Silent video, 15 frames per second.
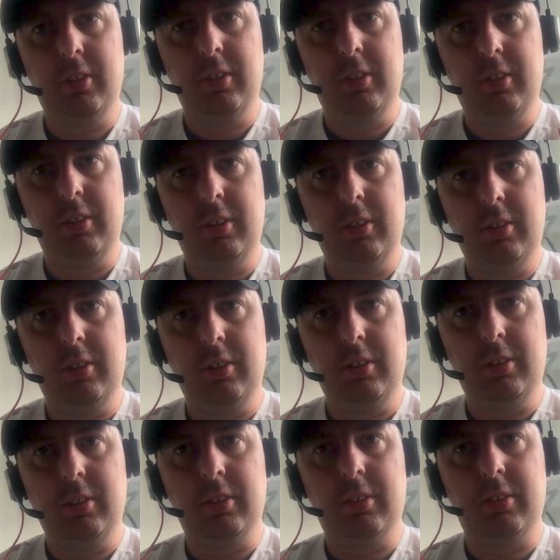
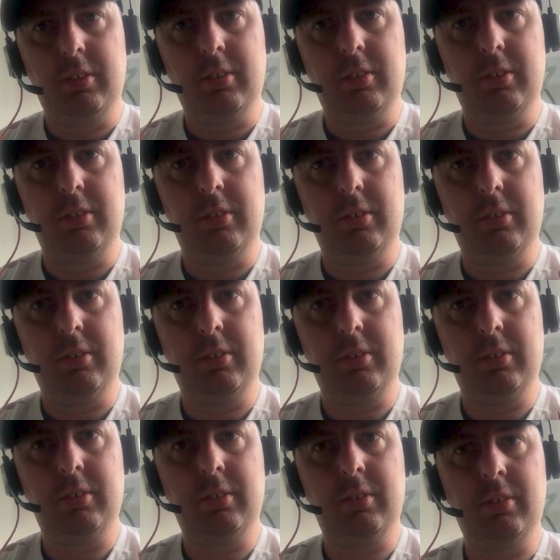
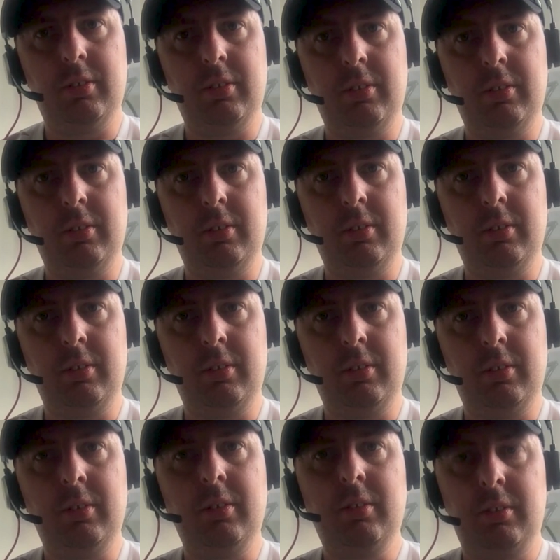
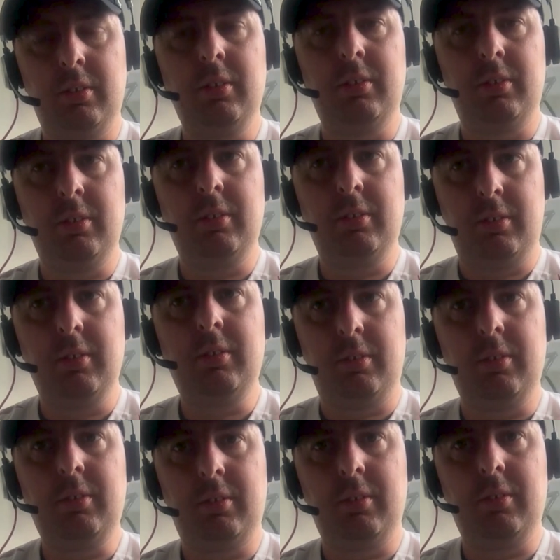
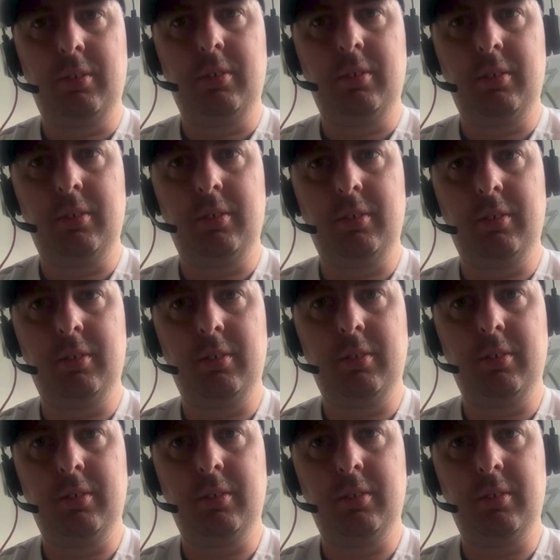
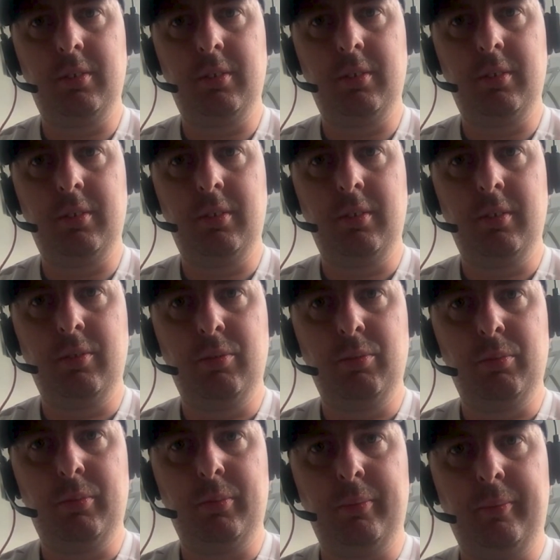
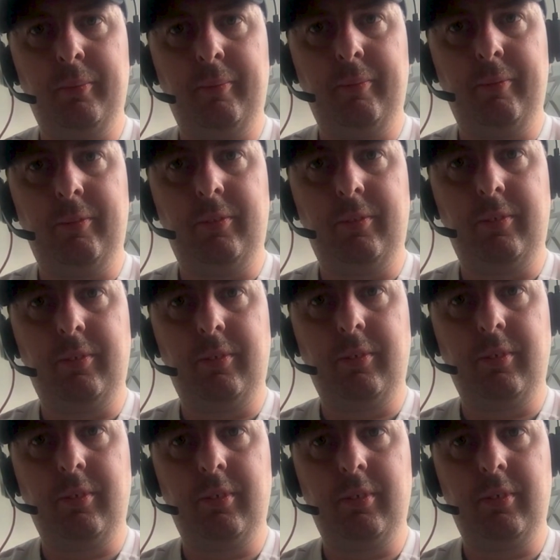
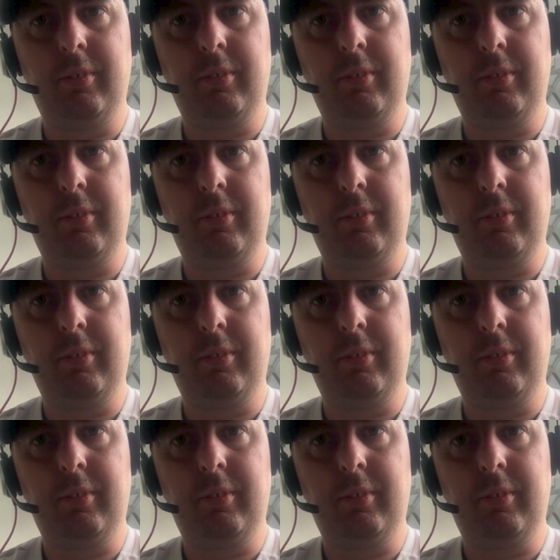(not speaking)